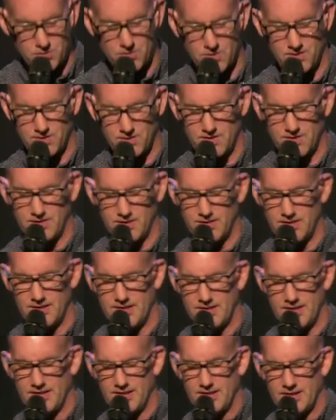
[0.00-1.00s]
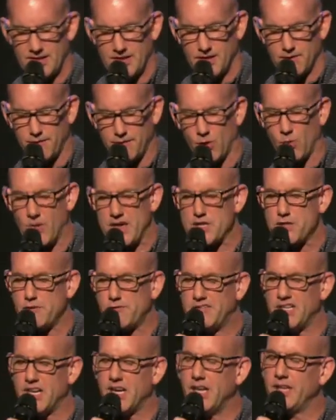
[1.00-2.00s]
you for what
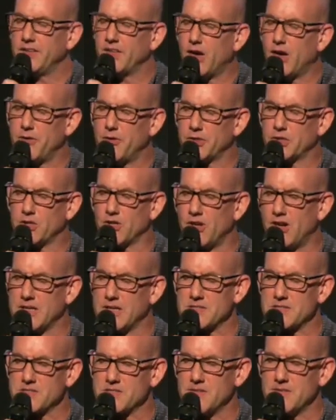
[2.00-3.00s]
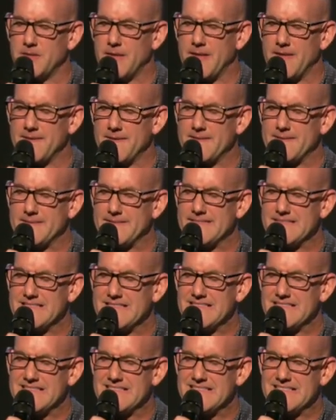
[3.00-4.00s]
you've done on the cross.
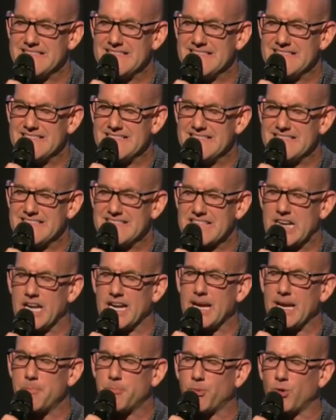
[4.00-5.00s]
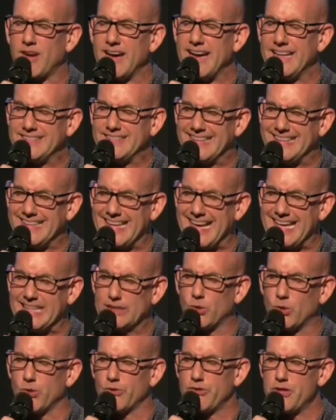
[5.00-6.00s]
God, I pray today,
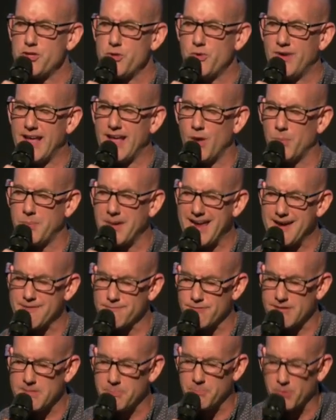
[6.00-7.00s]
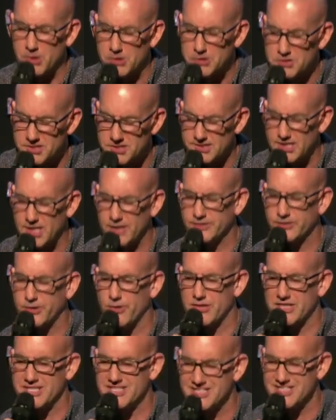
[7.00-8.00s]
Lord, that you would help every person
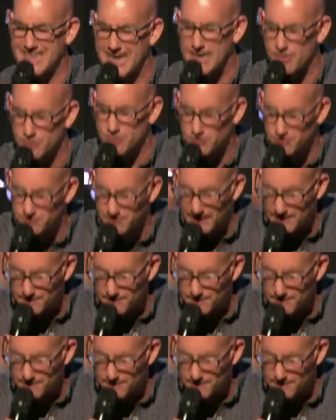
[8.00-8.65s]
under the sound of